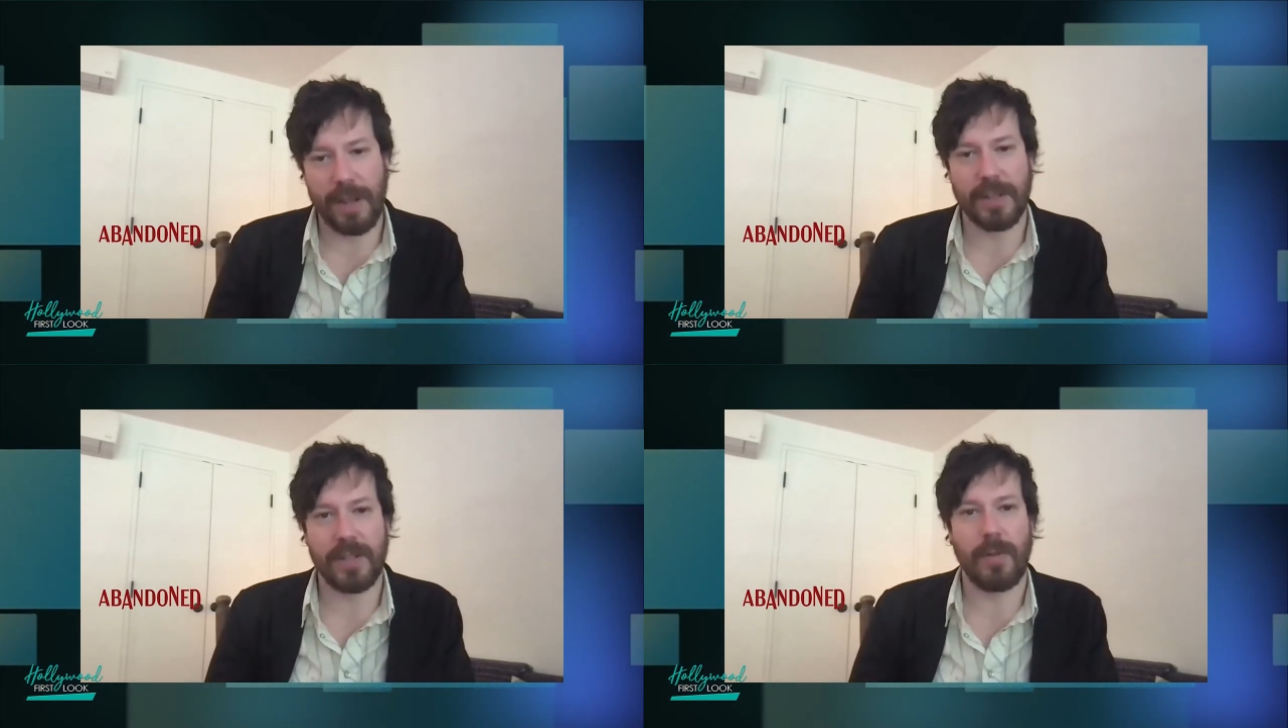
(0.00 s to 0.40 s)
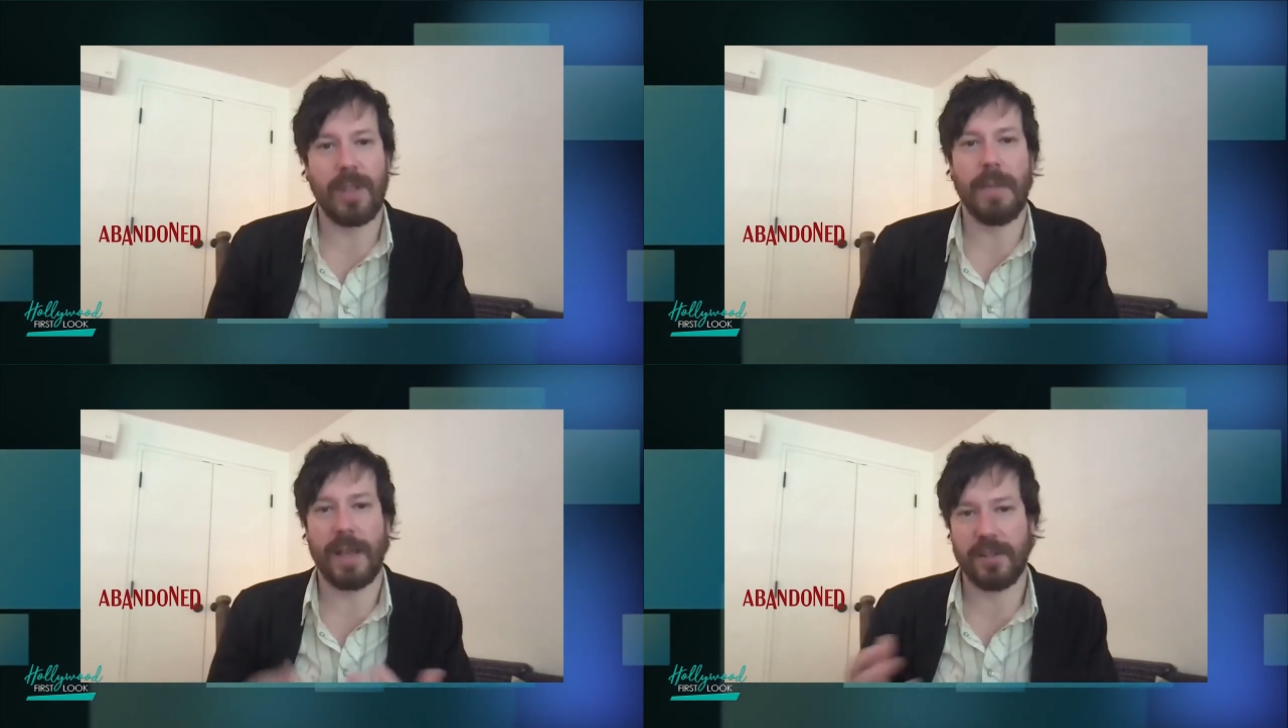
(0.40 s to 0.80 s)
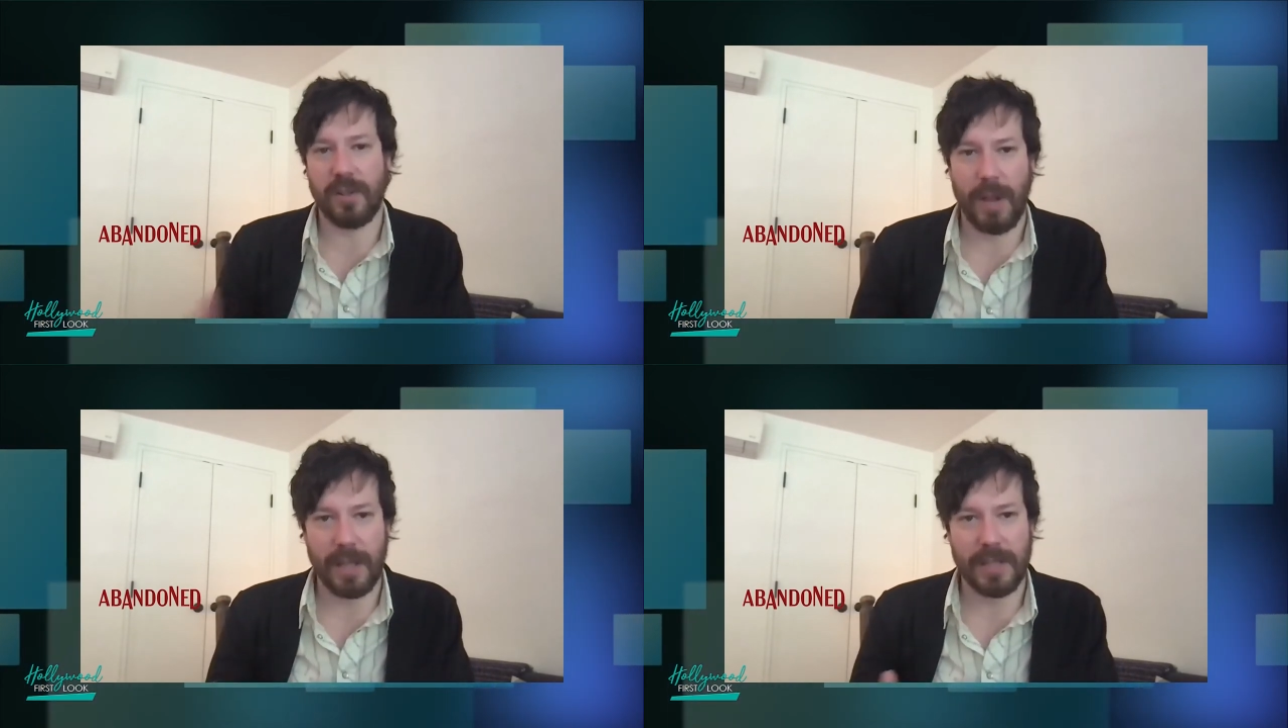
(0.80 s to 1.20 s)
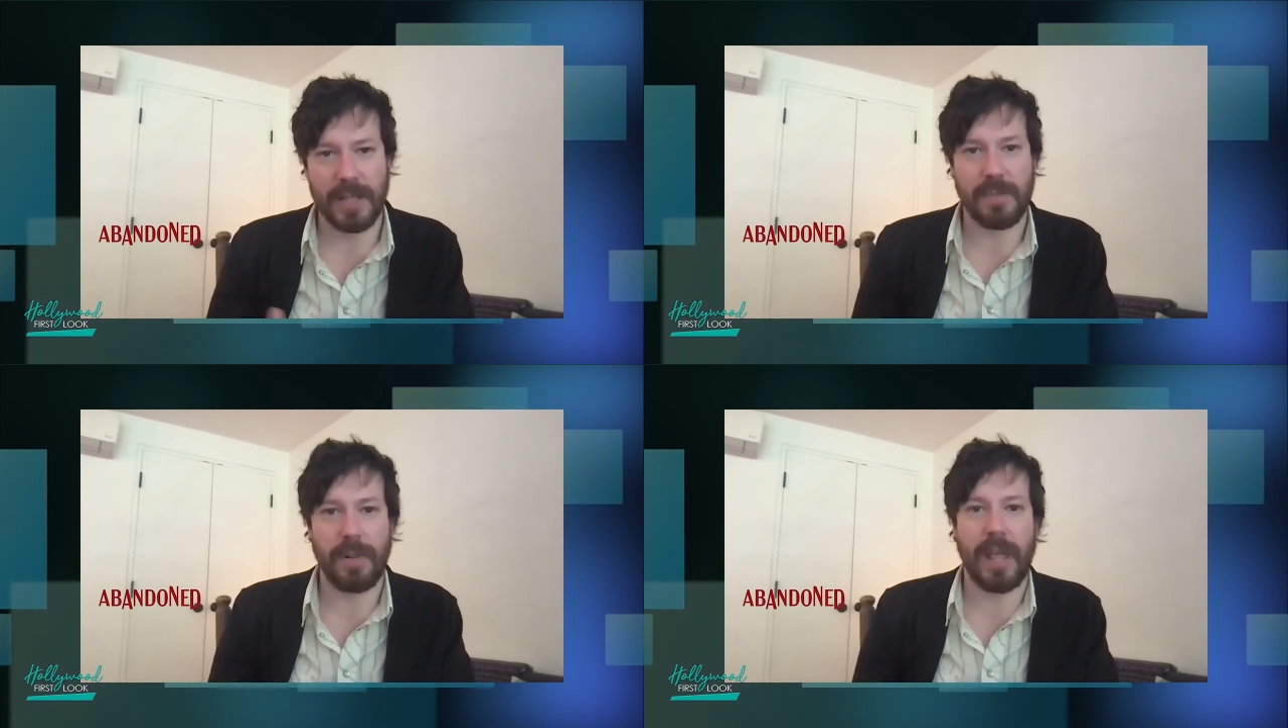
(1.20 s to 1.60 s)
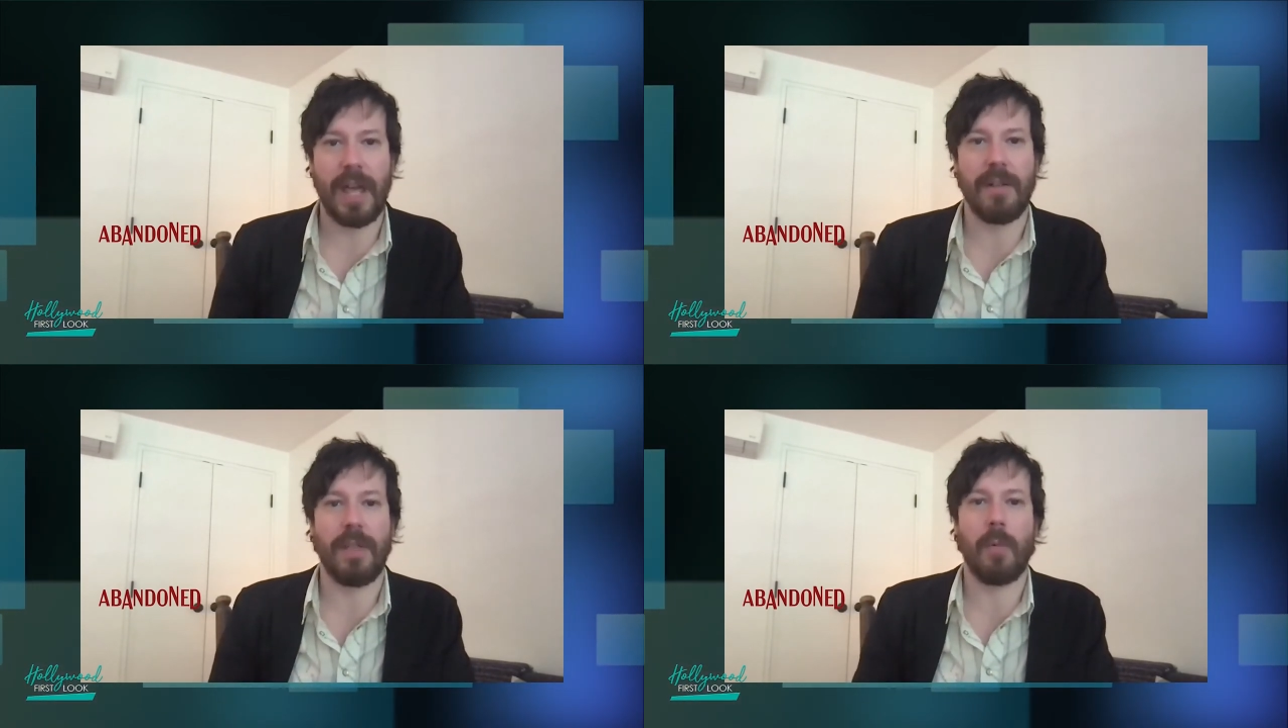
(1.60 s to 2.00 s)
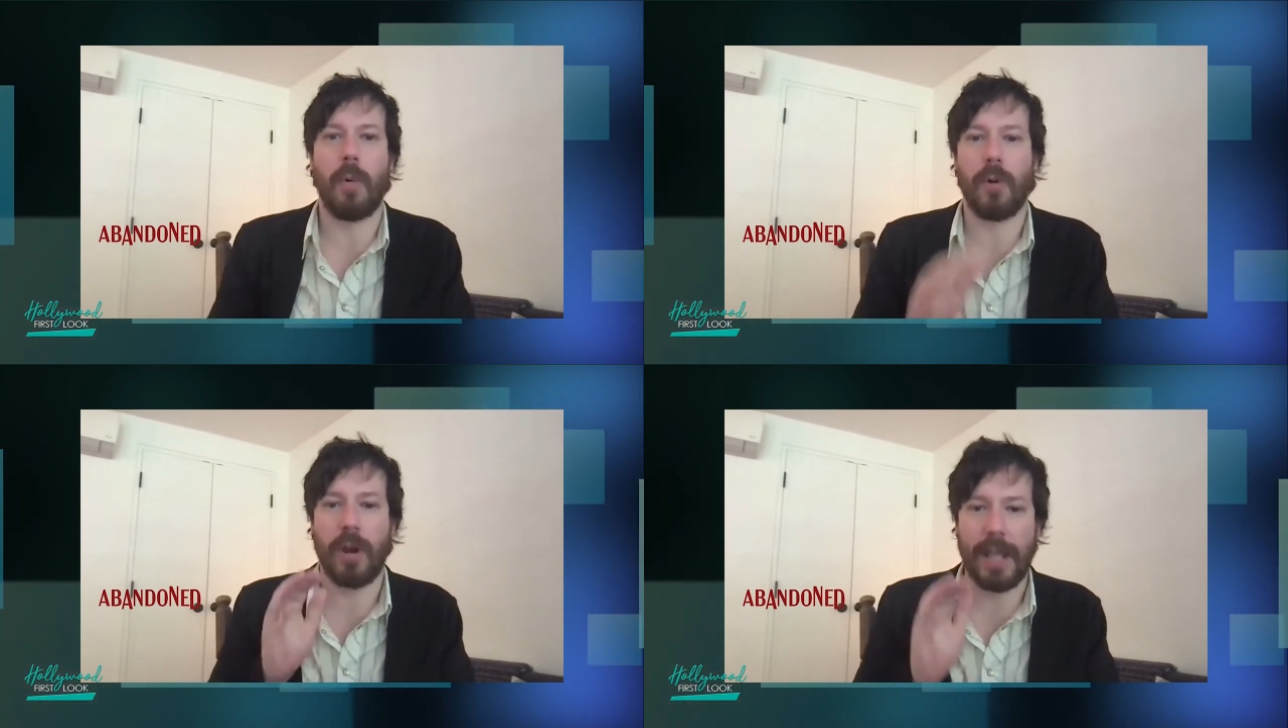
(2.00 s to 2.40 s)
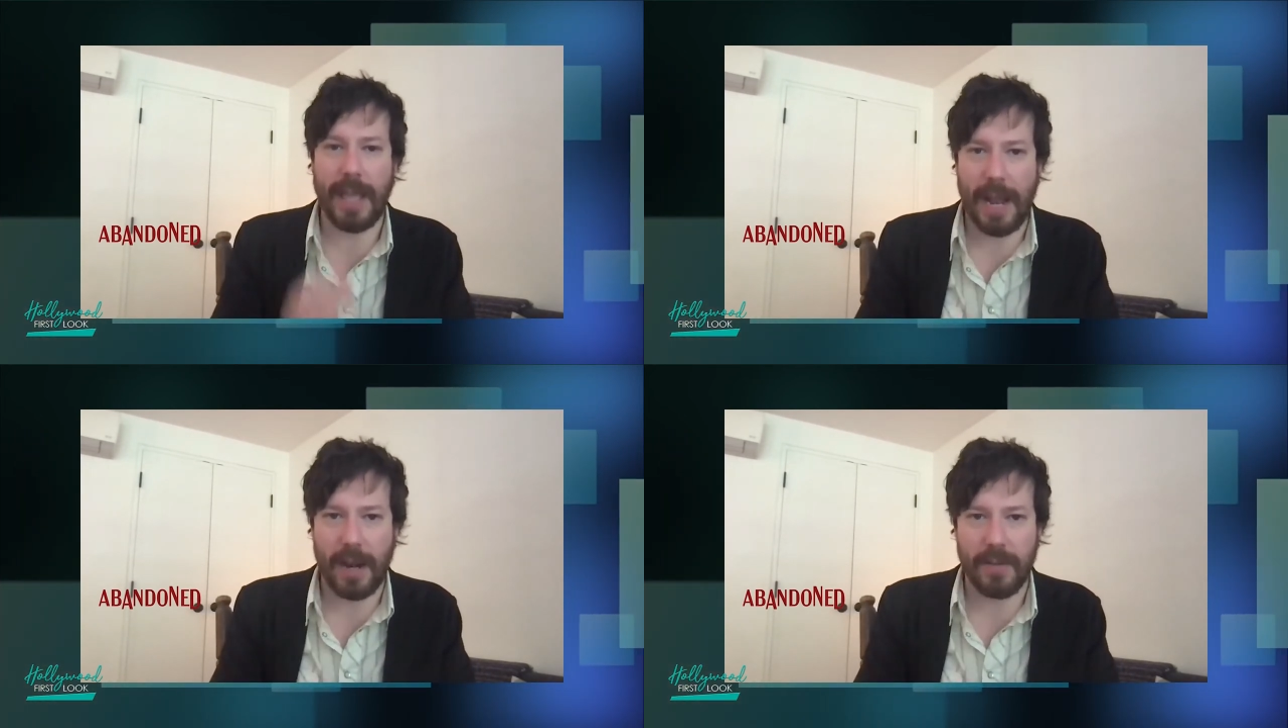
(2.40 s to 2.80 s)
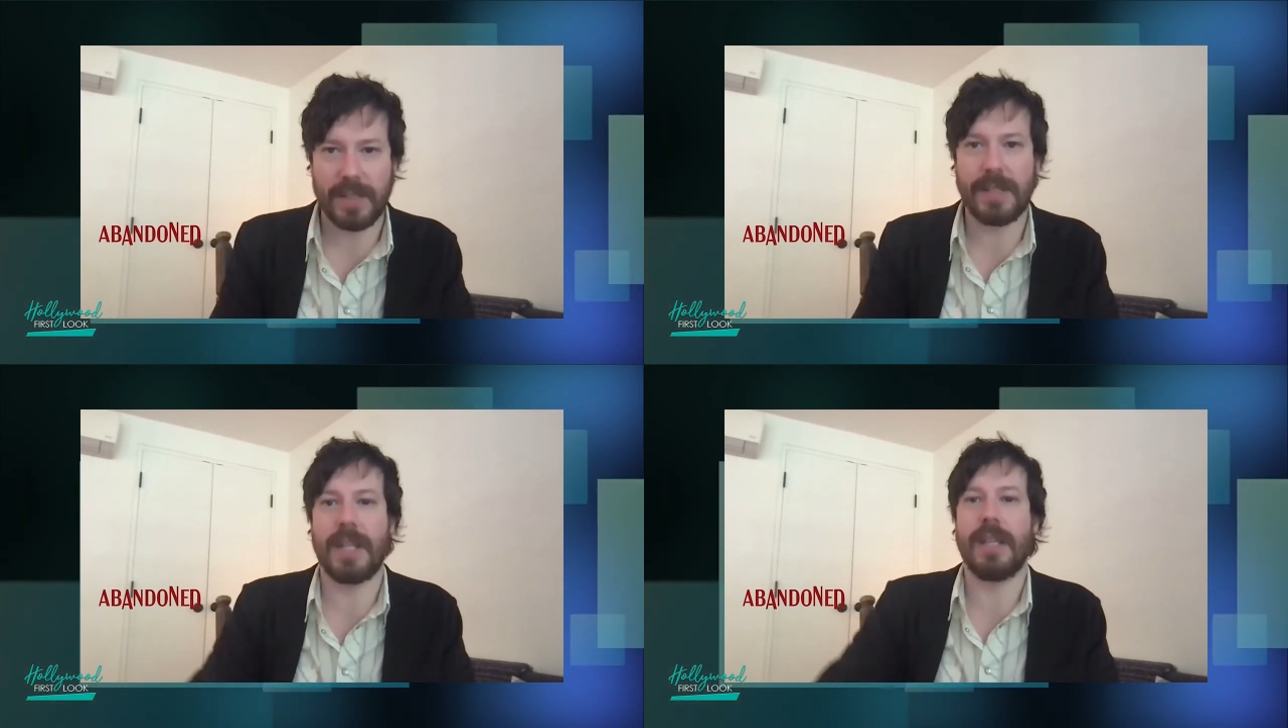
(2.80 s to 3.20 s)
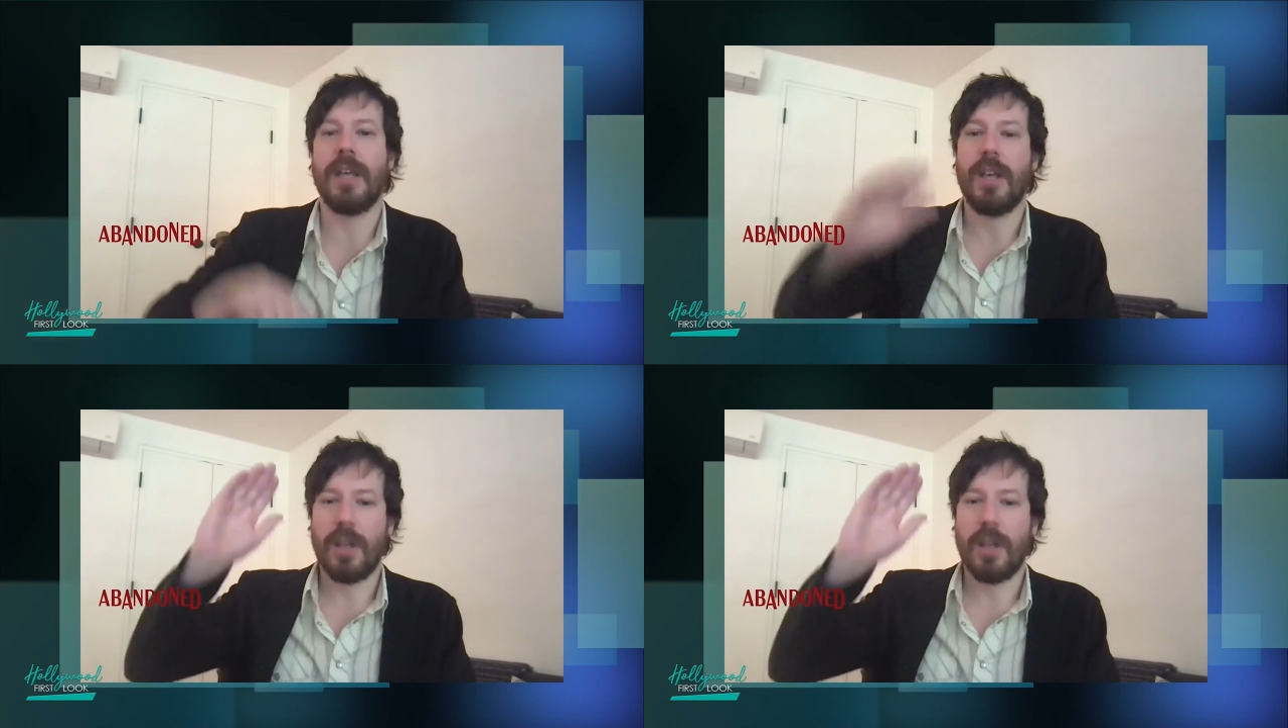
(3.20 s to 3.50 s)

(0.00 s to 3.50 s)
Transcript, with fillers: and so he masterminds this plan of like, well, we're going to get out of the city,